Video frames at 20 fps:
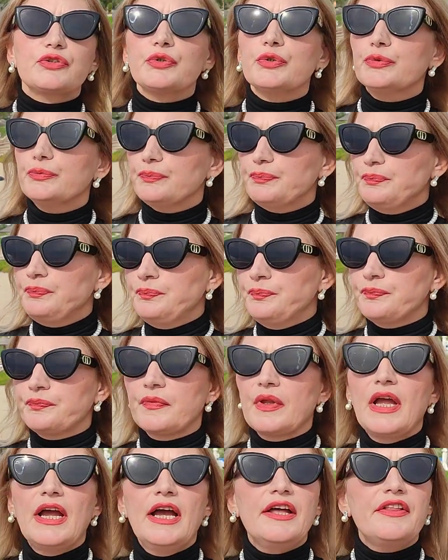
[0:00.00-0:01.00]
to
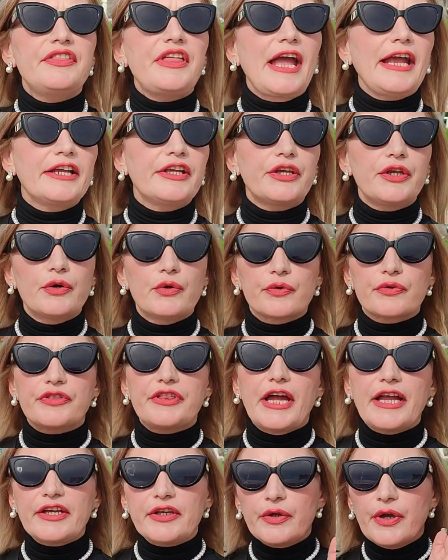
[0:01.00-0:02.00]
thank you
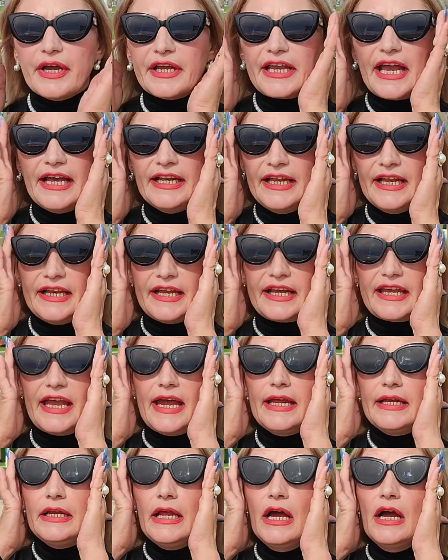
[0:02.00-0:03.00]
again and
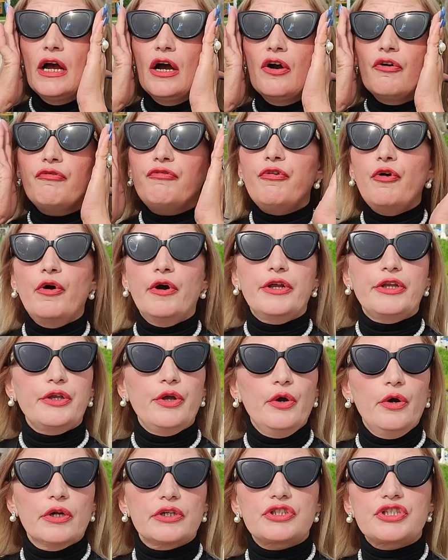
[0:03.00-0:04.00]
again for
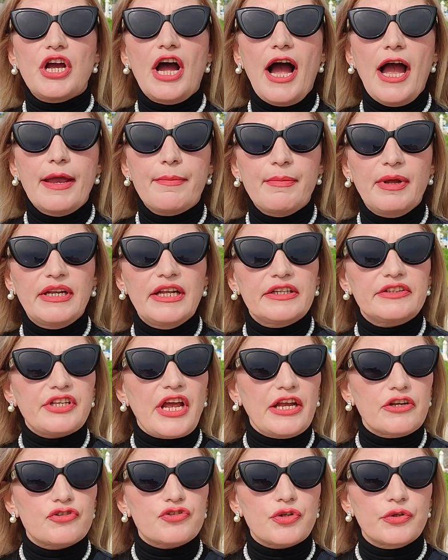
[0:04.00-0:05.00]
your time and
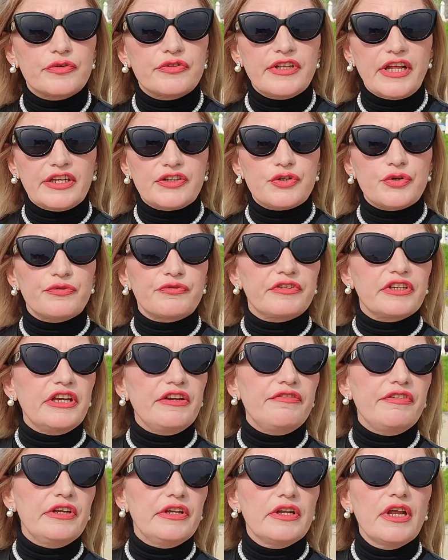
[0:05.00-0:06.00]
attention that you've
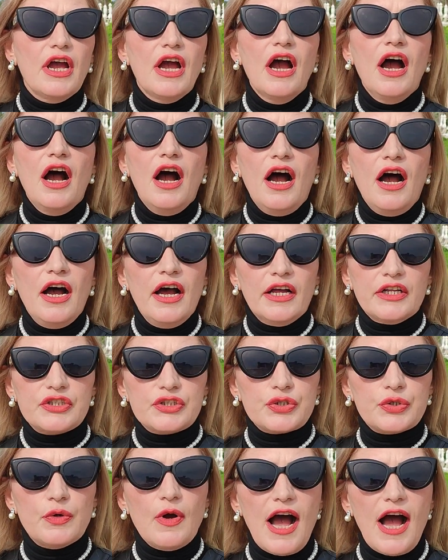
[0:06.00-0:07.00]
given
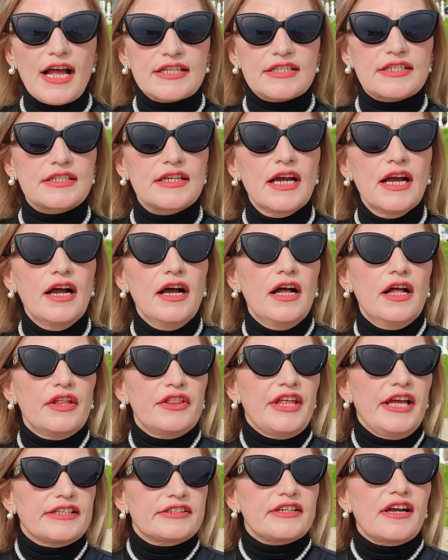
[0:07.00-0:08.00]
to us
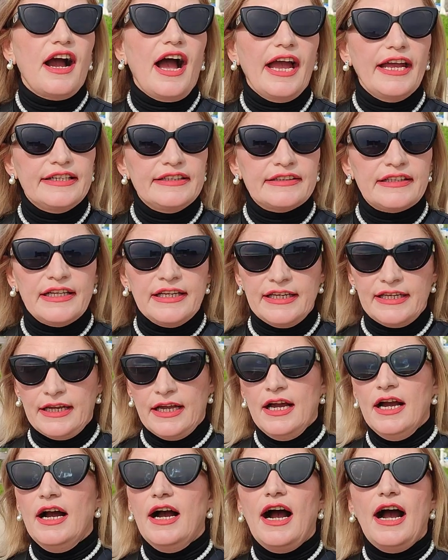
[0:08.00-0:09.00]
that kindly.
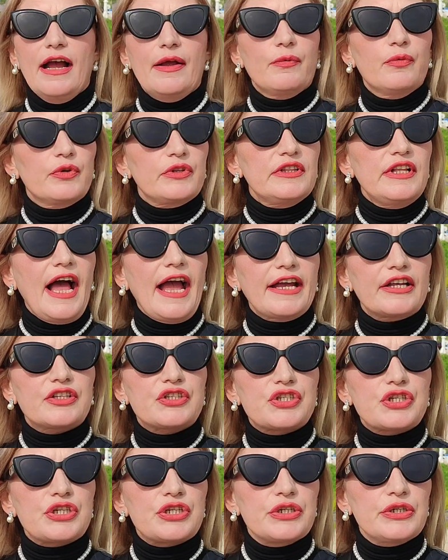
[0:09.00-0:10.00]
I would like
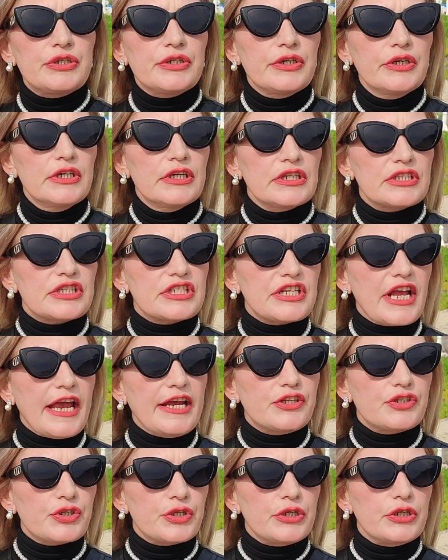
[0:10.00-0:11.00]
to
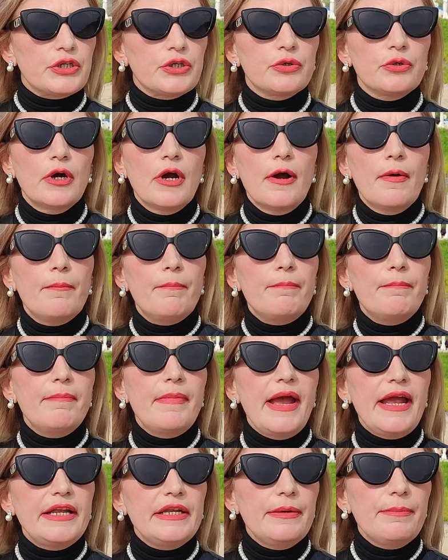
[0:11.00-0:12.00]
say to you
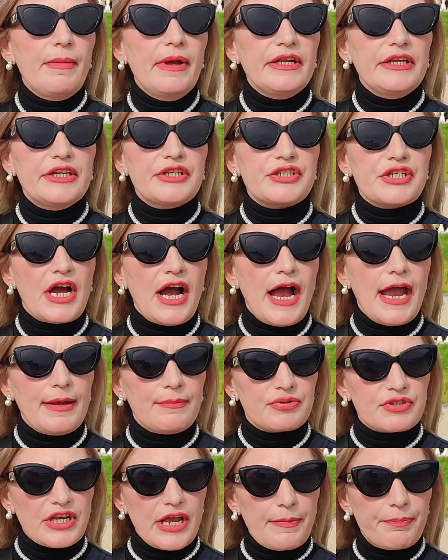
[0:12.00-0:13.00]
many, many
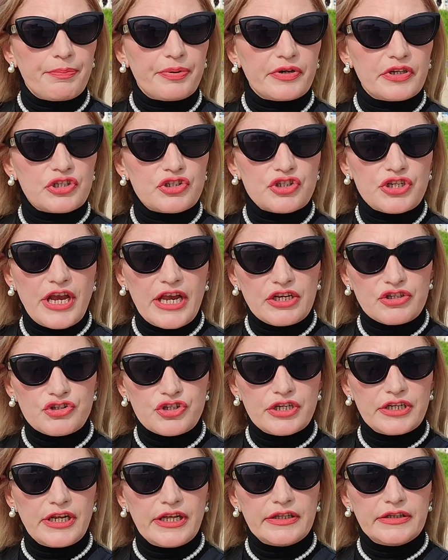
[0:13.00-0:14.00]
times
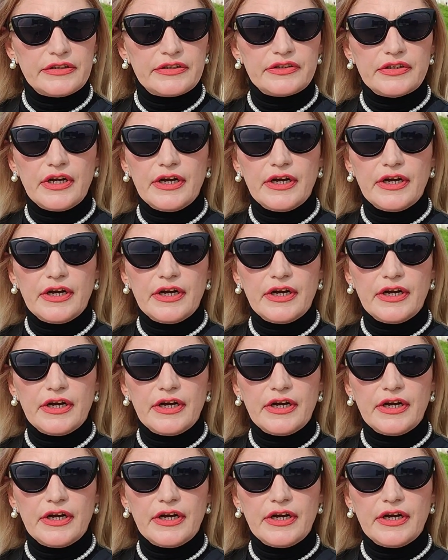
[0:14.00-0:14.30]
appreciation and